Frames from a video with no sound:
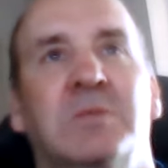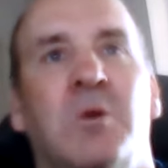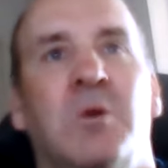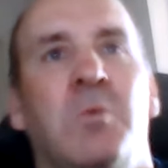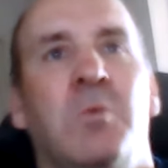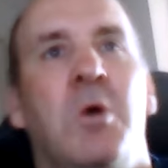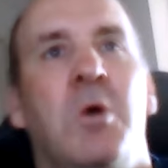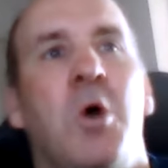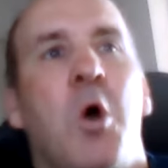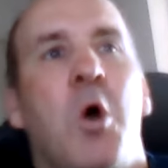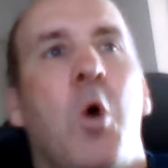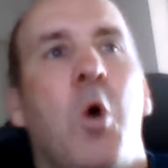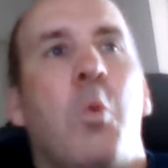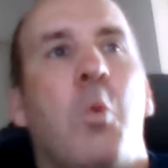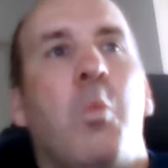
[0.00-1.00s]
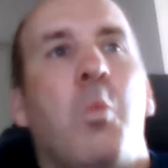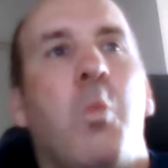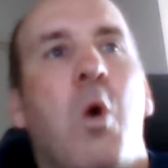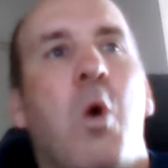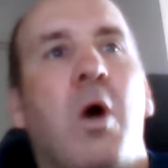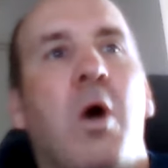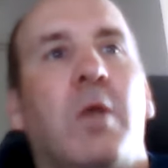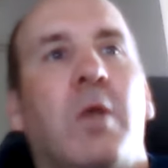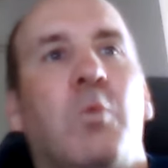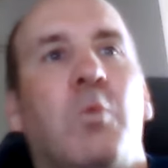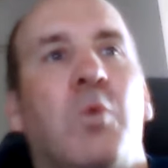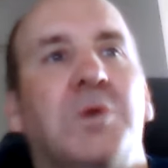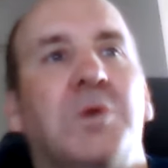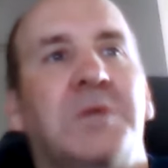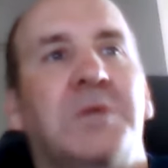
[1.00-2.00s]
So what
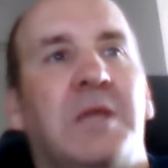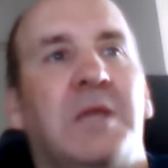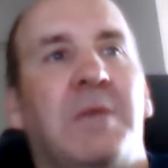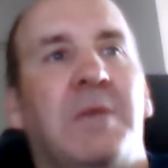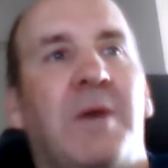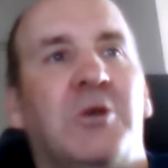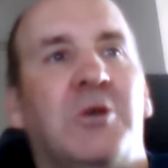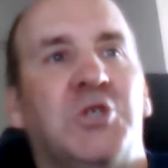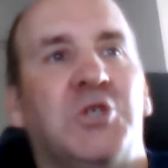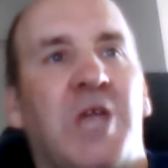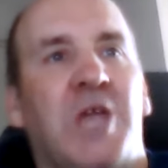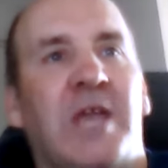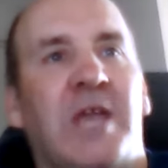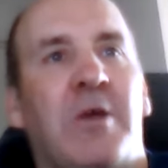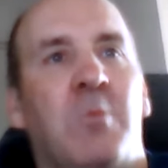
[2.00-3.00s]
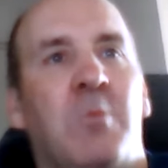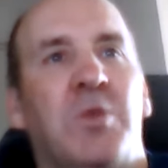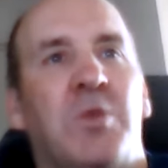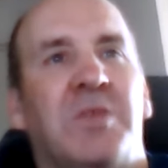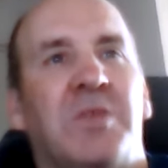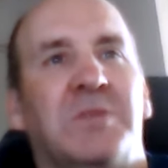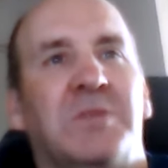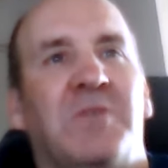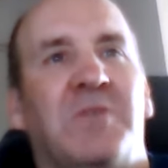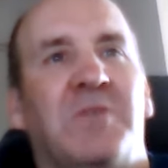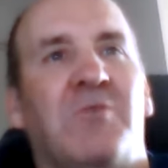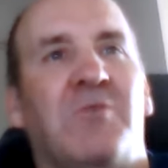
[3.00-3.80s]
was it about Sharecare, and what are the sort of